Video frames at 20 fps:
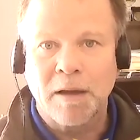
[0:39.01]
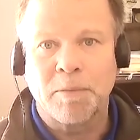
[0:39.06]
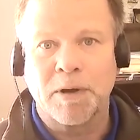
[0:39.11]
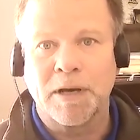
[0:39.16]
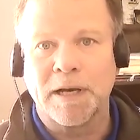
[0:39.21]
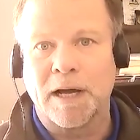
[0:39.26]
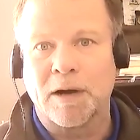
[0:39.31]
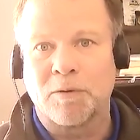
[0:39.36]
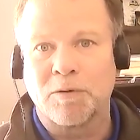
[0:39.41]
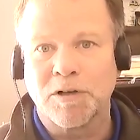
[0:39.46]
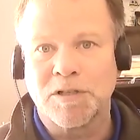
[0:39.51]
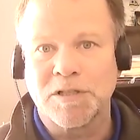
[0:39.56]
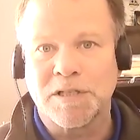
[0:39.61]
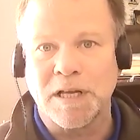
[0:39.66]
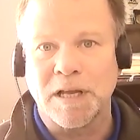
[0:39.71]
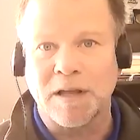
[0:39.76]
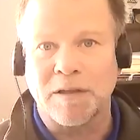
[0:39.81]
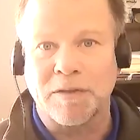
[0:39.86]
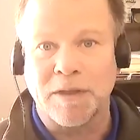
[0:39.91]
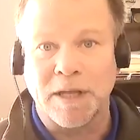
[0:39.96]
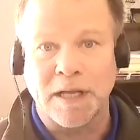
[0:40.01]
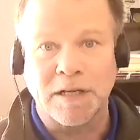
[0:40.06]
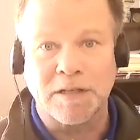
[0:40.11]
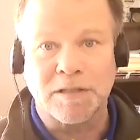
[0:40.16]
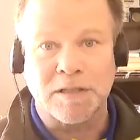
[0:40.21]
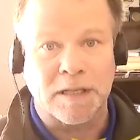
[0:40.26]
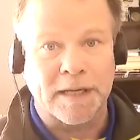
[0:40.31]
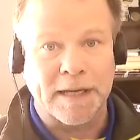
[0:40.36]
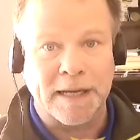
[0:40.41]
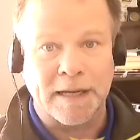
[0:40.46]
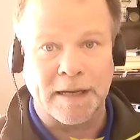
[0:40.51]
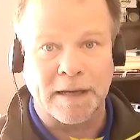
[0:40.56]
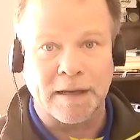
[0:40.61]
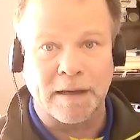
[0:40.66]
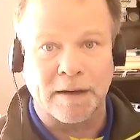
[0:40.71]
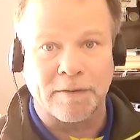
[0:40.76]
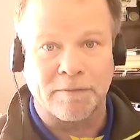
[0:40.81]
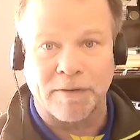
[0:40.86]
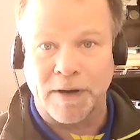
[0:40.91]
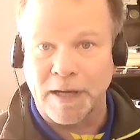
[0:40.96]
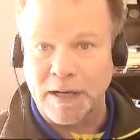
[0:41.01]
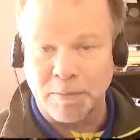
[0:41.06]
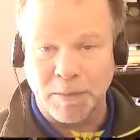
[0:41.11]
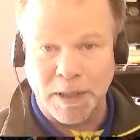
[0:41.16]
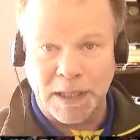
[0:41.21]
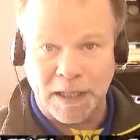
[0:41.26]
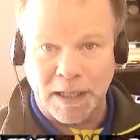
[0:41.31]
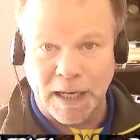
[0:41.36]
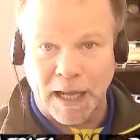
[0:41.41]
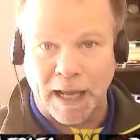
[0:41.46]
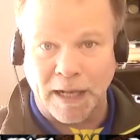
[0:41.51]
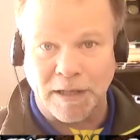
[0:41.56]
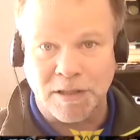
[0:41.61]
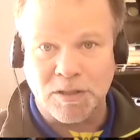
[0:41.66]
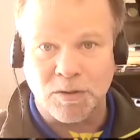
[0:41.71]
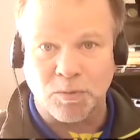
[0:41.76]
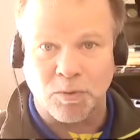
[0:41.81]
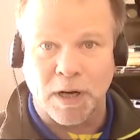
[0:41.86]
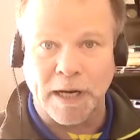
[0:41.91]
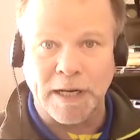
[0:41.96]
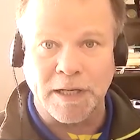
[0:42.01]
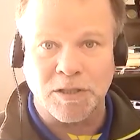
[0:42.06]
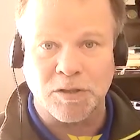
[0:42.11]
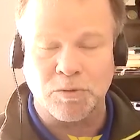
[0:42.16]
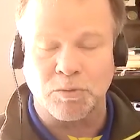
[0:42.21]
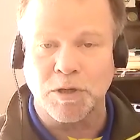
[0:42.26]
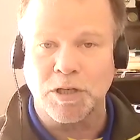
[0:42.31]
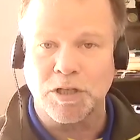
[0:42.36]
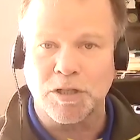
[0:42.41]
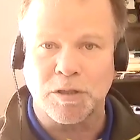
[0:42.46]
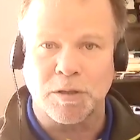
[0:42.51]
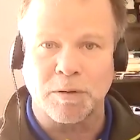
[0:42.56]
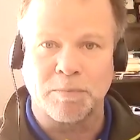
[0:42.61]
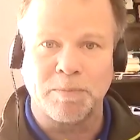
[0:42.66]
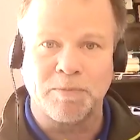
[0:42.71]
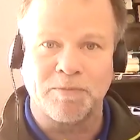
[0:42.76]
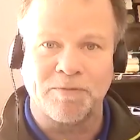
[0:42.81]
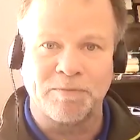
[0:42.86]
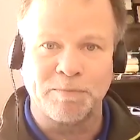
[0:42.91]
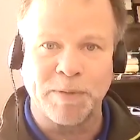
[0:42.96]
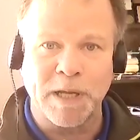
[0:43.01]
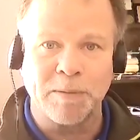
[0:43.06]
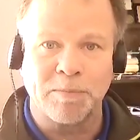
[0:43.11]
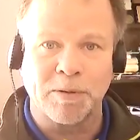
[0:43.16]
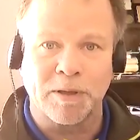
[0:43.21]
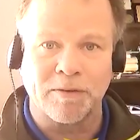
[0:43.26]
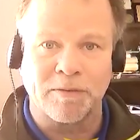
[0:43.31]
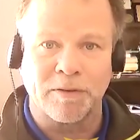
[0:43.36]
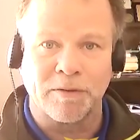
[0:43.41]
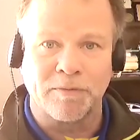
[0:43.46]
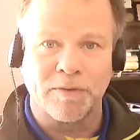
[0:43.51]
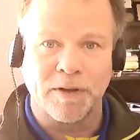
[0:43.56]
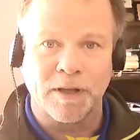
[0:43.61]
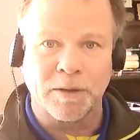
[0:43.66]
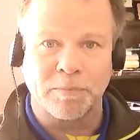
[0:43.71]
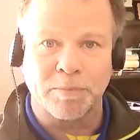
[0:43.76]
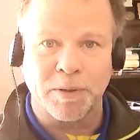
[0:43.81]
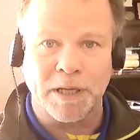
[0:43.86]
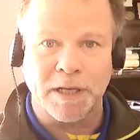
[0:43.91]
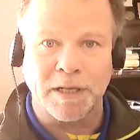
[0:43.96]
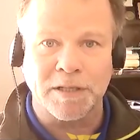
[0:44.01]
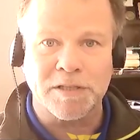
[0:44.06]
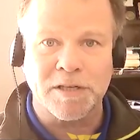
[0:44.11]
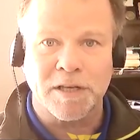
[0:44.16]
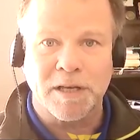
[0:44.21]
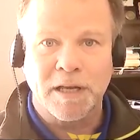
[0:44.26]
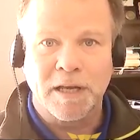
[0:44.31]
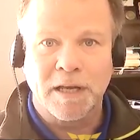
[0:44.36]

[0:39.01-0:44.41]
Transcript: but now we're seeing things like uh, vitamin enhanced rice reach the people of the Philippines.